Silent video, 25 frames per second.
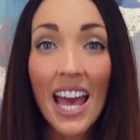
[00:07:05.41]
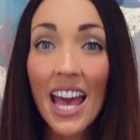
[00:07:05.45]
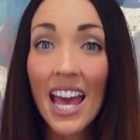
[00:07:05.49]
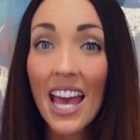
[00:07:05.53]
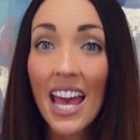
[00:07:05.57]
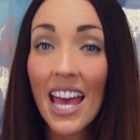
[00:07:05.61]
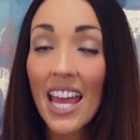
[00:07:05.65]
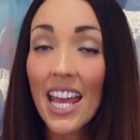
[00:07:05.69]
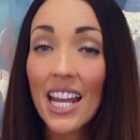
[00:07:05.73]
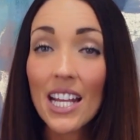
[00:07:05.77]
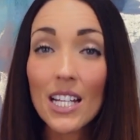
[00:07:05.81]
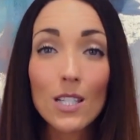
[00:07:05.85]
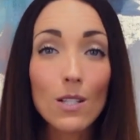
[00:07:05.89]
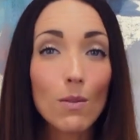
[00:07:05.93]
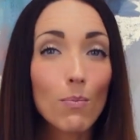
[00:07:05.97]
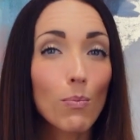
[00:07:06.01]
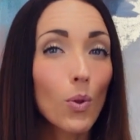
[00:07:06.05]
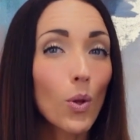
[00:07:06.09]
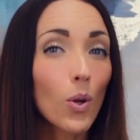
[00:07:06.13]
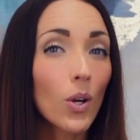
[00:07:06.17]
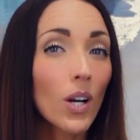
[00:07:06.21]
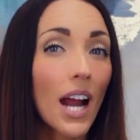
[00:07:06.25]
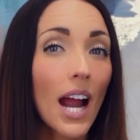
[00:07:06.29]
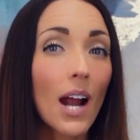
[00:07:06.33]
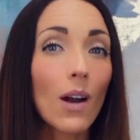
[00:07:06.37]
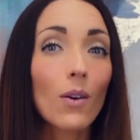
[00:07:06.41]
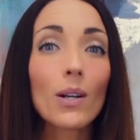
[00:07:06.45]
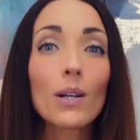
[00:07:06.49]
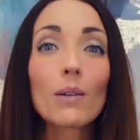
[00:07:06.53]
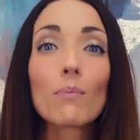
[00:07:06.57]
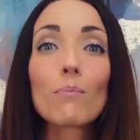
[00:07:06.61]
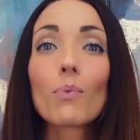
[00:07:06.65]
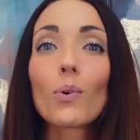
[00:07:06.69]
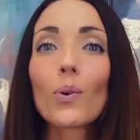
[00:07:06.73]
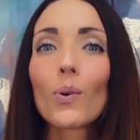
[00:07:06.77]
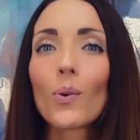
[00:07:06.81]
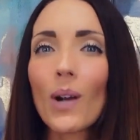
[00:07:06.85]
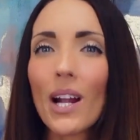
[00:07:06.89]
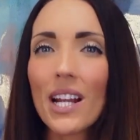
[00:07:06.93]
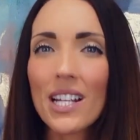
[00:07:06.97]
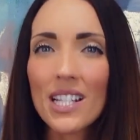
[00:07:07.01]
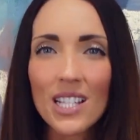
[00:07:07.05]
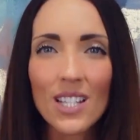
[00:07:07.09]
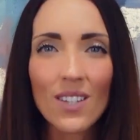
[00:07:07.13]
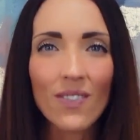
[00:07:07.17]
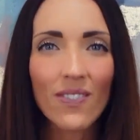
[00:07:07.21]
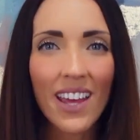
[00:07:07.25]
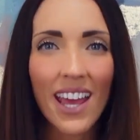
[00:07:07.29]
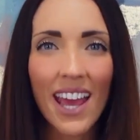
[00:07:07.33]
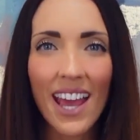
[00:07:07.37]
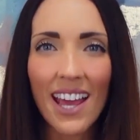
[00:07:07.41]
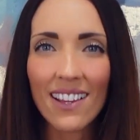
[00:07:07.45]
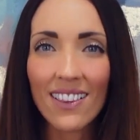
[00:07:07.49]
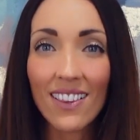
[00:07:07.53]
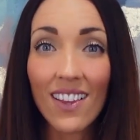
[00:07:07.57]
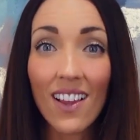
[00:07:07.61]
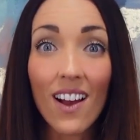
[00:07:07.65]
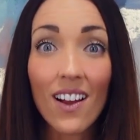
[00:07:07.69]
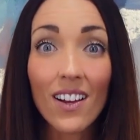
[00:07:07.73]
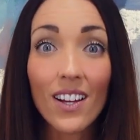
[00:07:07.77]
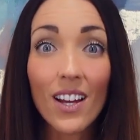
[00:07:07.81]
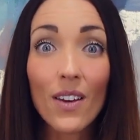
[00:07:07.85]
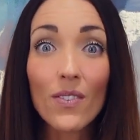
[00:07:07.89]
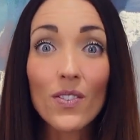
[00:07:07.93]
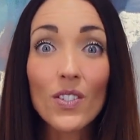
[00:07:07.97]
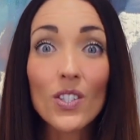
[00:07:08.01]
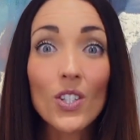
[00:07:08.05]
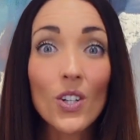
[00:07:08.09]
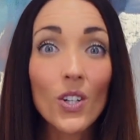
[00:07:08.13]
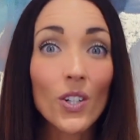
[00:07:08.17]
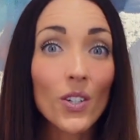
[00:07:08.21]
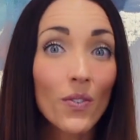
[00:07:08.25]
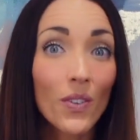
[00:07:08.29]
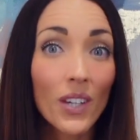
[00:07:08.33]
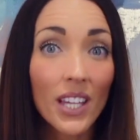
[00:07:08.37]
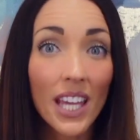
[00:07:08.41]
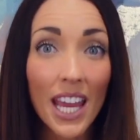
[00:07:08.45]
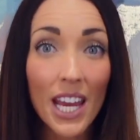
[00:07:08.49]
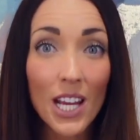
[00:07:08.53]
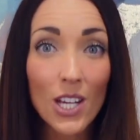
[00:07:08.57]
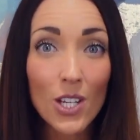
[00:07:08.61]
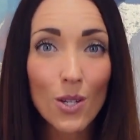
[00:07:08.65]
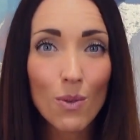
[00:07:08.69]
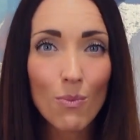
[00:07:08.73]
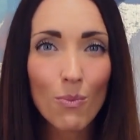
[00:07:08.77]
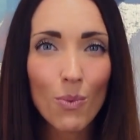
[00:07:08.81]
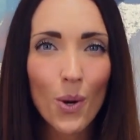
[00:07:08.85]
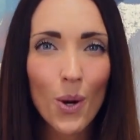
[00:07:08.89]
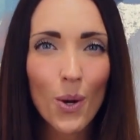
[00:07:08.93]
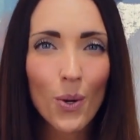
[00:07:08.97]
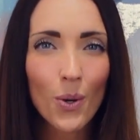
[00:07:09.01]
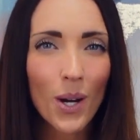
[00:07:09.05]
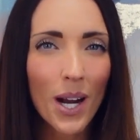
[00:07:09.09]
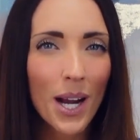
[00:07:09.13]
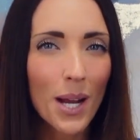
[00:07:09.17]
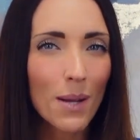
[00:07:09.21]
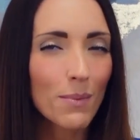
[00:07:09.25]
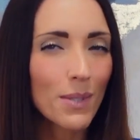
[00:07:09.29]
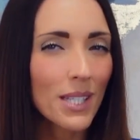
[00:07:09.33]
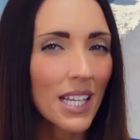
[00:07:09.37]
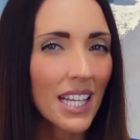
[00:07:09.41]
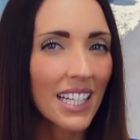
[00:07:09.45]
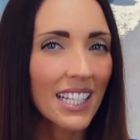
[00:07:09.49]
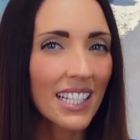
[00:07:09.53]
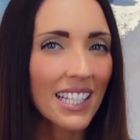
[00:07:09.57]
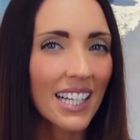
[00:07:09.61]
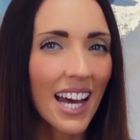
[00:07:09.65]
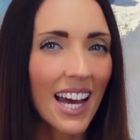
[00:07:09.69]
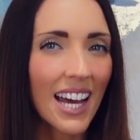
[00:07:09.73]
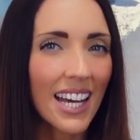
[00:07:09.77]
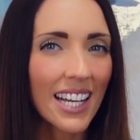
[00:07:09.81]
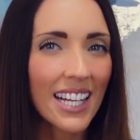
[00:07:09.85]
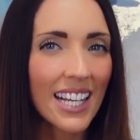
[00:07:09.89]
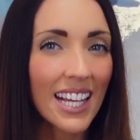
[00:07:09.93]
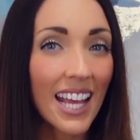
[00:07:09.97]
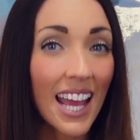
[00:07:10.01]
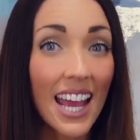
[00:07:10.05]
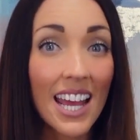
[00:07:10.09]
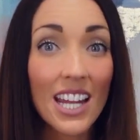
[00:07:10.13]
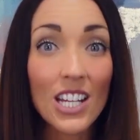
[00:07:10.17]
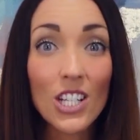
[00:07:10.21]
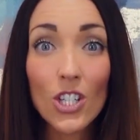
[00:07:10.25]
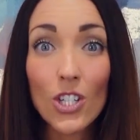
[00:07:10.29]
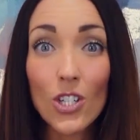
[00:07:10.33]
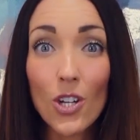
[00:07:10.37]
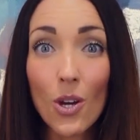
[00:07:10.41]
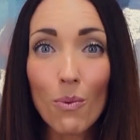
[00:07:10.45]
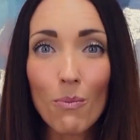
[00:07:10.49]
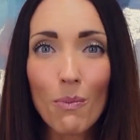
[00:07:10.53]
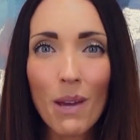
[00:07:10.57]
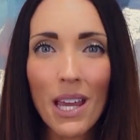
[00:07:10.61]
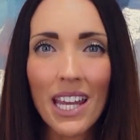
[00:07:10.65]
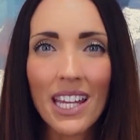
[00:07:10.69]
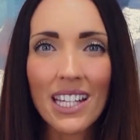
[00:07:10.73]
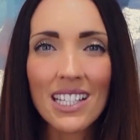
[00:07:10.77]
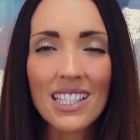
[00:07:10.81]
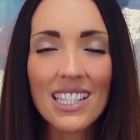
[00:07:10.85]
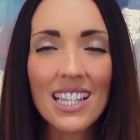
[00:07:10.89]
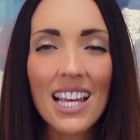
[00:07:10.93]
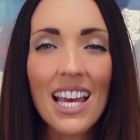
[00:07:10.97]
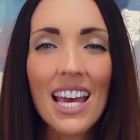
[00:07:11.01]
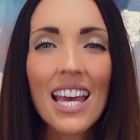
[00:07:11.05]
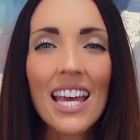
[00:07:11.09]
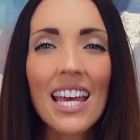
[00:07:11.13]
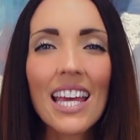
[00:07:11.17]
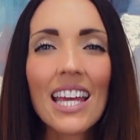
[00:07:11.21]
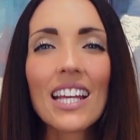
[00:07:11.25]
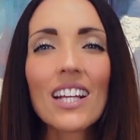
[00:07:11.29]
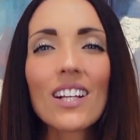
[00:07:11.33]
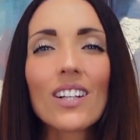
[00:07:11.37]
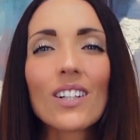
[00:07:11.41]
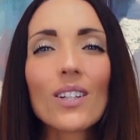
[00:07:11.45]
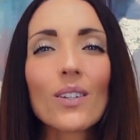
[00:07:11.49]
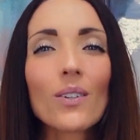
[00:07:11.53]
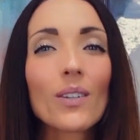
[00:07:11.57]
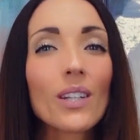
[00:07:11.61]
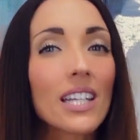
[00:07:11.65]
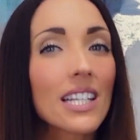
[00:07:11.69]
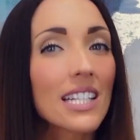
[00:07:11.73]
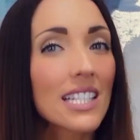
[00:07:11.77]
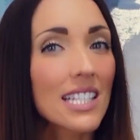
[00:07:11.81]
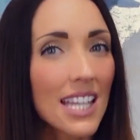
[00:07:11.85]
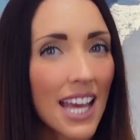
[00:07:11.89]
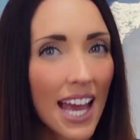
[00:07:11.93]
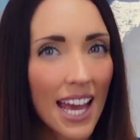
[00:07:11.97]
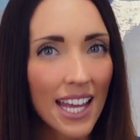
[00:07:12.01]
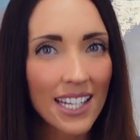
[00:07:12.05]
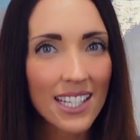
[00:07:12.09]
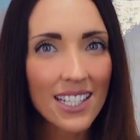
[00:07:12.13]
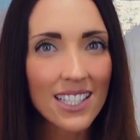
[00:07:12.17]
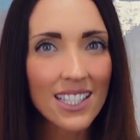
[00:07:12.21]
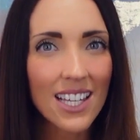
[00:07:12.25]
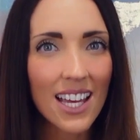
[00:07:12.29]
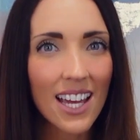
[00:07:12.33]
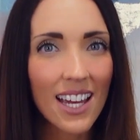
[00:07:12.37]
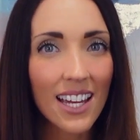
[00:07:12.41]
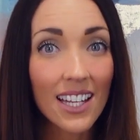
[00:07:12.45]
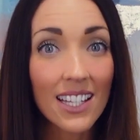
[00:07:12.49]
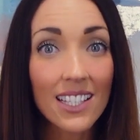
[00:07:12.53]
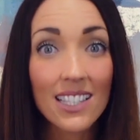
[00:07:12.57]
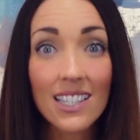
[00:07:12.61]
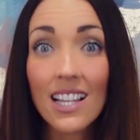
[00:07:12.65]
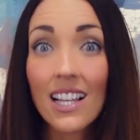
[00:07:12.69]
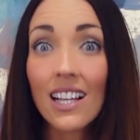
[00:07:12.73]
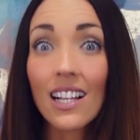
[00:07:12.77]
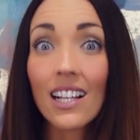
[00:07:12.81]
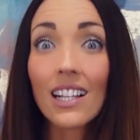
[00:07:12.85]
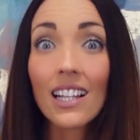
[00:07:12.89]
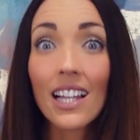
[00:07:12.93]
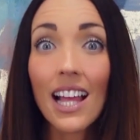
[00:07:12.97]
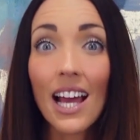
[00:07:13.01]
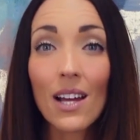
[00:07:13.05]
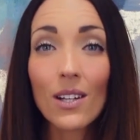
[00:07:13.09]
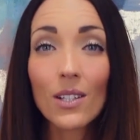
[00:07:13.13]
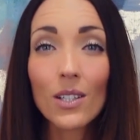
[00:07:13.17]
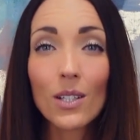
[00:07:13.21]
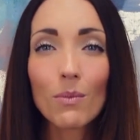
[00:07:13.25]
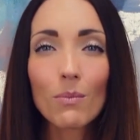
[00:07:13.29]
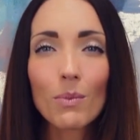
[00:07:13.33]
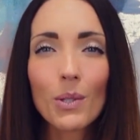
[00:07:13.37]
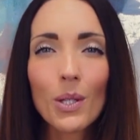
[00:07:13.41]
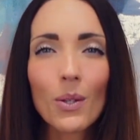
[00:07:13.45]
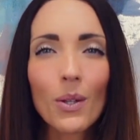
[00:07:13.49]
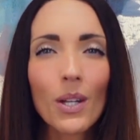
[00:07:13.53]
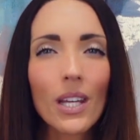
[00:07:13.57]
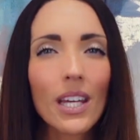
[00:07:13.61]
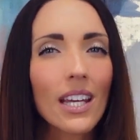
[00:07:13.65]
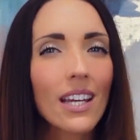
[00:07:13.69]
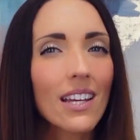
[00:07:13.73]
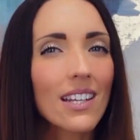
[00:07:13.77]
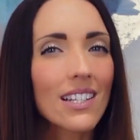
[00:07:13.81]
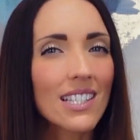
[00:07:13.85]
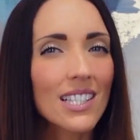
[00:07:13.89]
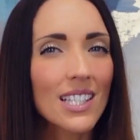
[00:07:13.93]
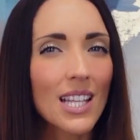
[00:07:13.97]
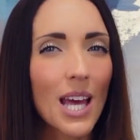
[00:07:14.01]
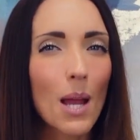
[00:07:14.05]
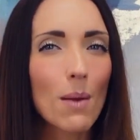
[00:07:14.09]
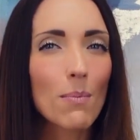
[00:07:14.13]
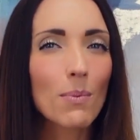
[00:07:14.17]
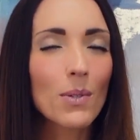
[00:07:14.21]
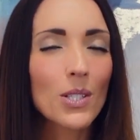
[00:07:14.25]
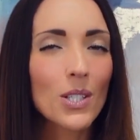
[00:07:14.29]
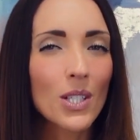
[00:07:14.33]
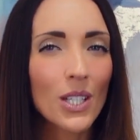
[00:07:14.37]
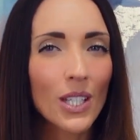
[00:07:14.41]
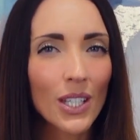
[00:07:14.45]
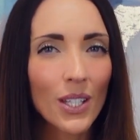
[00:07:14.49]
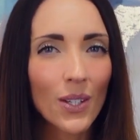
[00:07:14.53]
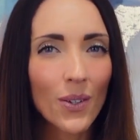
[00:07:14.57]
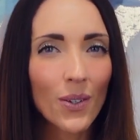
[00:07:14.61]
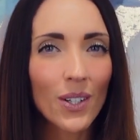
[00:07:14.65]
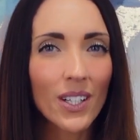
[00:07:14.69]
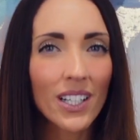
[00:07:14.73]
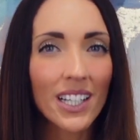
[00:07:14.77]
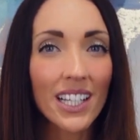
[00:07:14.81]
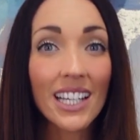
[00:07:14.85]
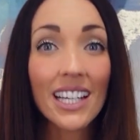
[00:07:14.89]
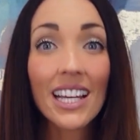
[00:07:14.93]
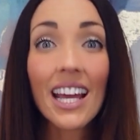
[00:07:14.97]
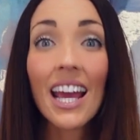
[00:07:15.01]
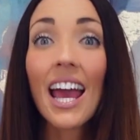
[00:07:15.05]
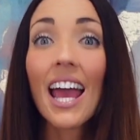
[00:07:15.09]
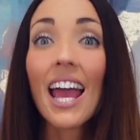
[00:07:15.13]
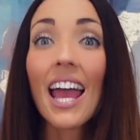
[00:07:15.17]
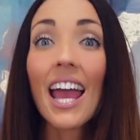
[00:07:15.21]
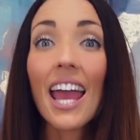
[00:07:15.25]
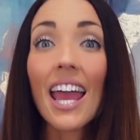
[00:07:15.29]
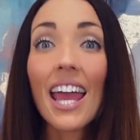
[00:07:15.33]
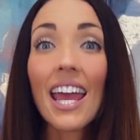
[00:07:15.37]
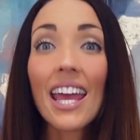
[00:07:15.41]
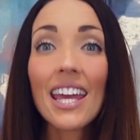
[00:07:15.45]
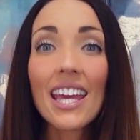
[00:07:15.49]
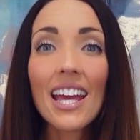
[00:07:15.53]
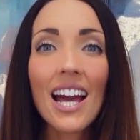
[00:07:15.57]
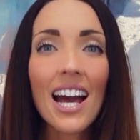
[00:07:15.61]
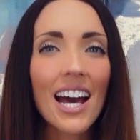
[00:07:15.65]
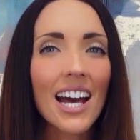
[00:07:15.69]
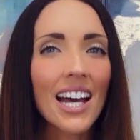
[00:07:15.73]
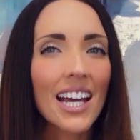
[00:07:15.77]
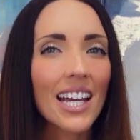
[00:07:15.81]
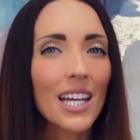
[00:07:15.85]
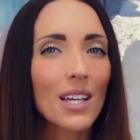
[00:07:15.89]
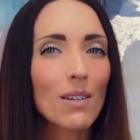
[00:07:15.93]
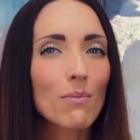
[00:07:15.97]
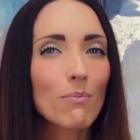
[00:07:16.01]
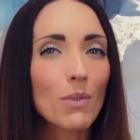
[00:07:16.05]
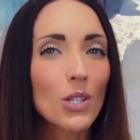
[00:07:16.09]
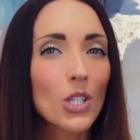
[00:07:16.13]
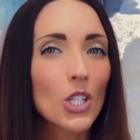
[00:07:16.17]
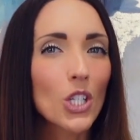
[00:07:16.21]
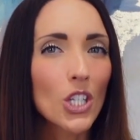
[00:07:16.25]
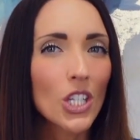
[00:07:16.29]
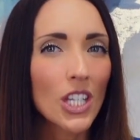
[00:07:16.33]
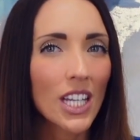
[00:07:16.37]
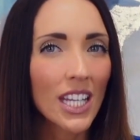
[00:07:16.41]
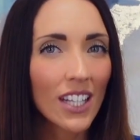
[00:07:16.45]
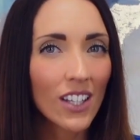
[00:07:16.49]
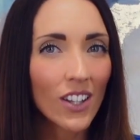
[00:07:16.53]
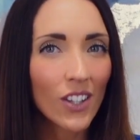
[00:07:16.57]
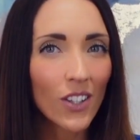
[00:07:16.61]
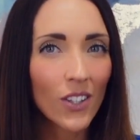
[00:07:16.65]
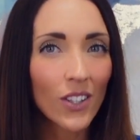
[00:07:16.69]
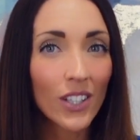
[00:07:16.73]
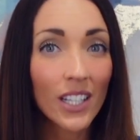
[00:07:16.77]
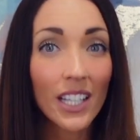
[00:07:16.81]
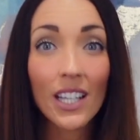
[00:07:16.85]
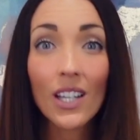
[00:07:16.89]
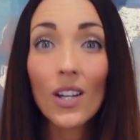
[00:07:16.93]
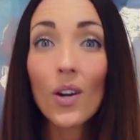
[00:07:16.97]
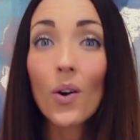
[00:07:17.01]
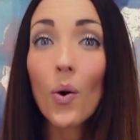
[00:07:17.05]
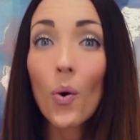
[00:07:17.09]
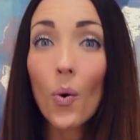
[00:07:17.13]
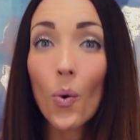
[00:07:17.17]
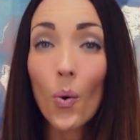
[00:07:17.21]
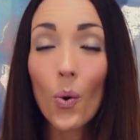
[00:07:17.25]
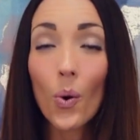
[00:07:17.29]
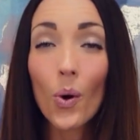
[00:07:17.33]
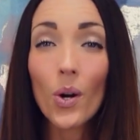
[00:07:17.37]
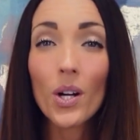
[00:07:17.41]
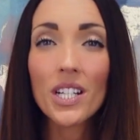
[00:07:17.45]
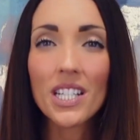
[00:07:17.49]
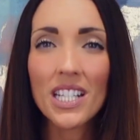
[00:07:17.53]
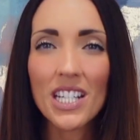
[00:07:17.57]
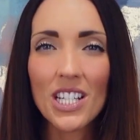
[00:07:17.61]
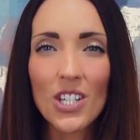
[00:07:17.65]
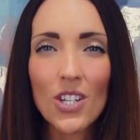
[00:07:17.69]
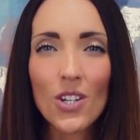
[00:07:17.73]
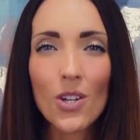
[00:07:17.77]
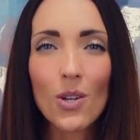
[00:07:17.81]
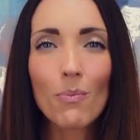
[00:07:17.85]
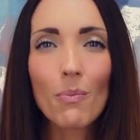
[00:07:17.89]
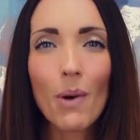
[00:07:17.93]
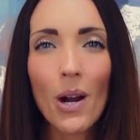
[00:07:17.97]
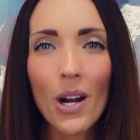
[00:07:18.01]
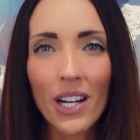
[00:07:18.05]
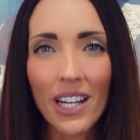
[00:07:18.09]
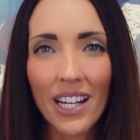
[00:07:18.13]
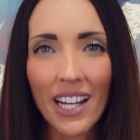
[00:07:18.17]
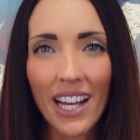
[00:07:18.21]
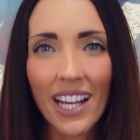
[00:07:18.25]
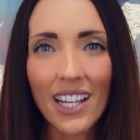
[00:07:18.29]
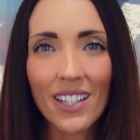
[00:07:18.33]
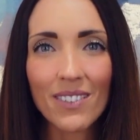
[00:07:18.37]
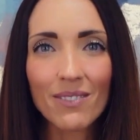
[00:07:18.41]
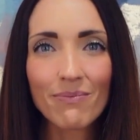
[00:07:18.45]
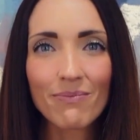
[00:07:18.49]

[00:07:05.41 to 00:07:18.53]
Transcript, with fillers: Explore our impressive catalog of certification programs in cutting-edge domains, including data science, cloud computing, cybersecurity, AI, machine learning, or digital marketing.